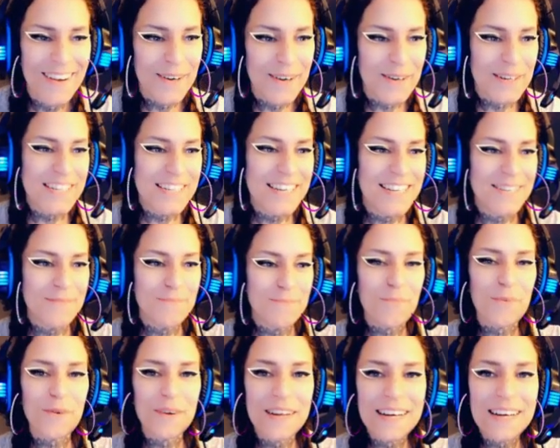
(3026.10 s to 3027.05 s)
Which is
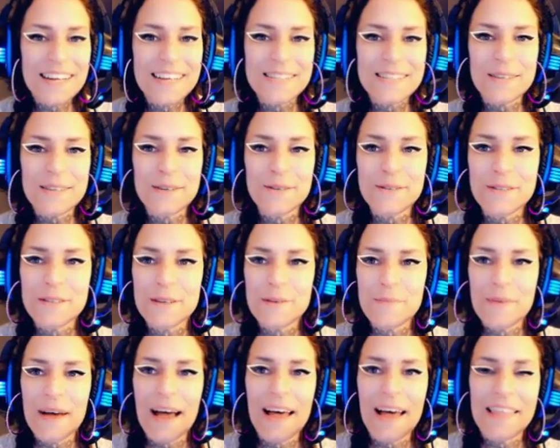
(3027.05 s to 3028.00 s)
pretty
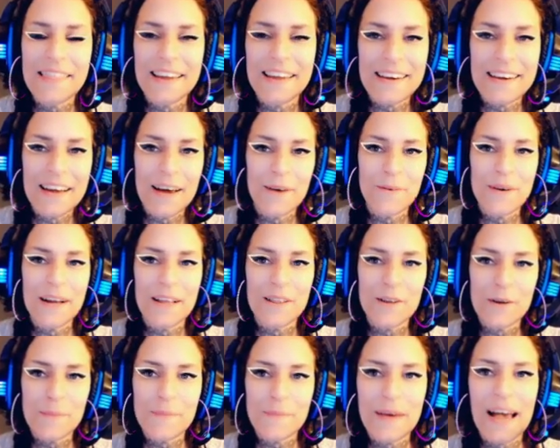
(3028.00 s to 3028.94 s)
sociopathic now when I
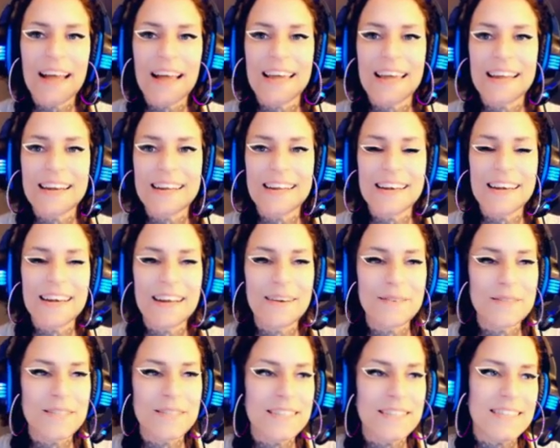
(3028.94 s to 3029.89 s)
look back at it. And
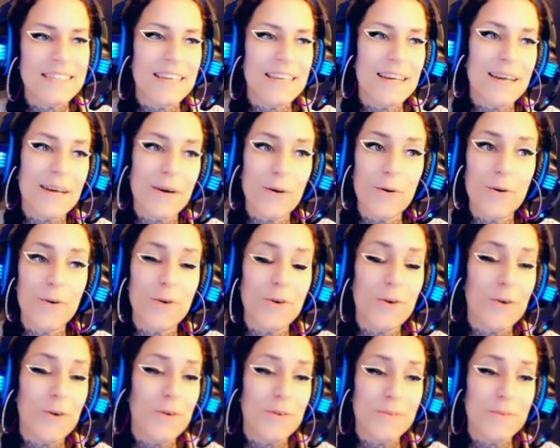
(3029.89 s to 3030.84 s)
I was just like,
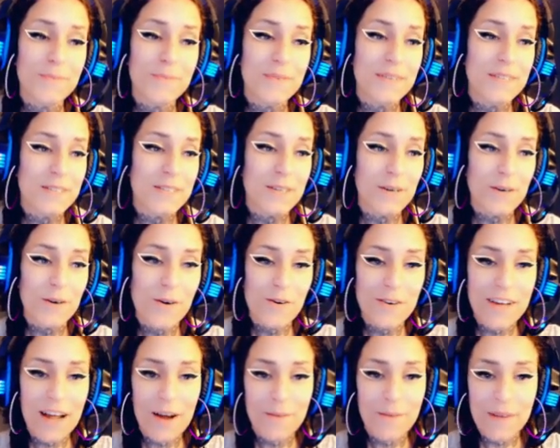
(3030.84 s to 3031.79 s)
oh, please don't
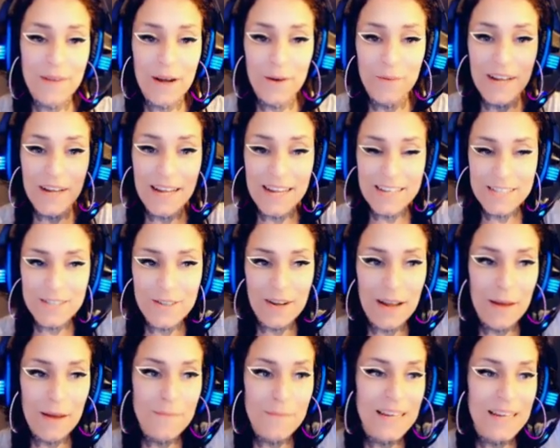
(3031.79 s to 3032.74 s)
go down my way. So
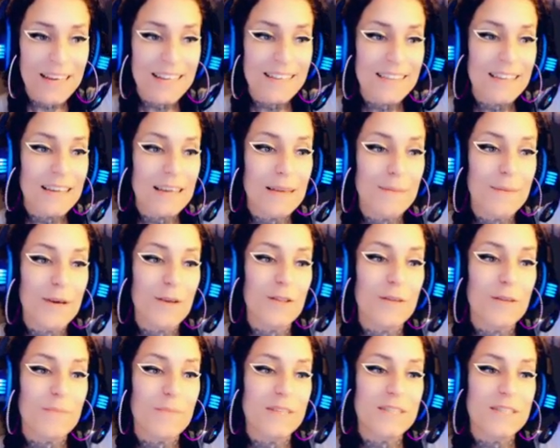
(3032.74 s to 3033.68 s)
I immediately
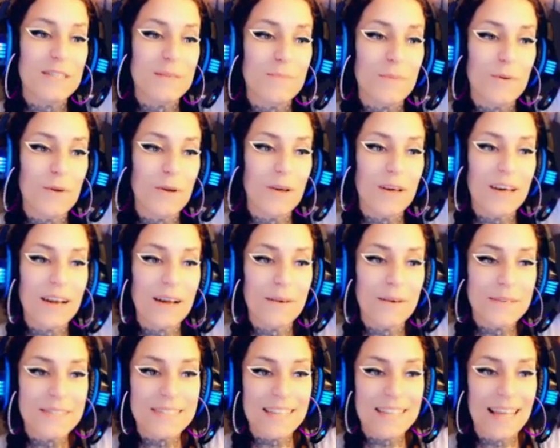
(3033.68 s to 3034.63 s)
emailed the principal and I
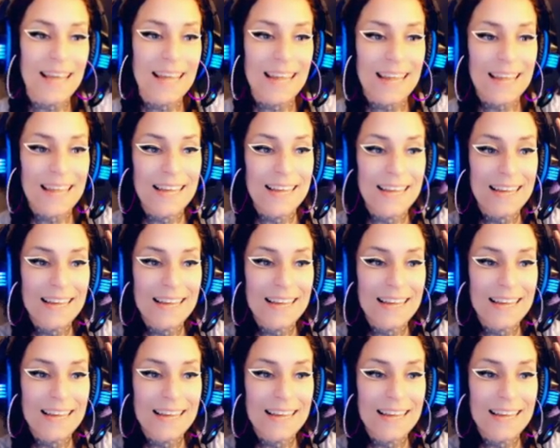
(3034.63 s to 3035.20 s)
was like,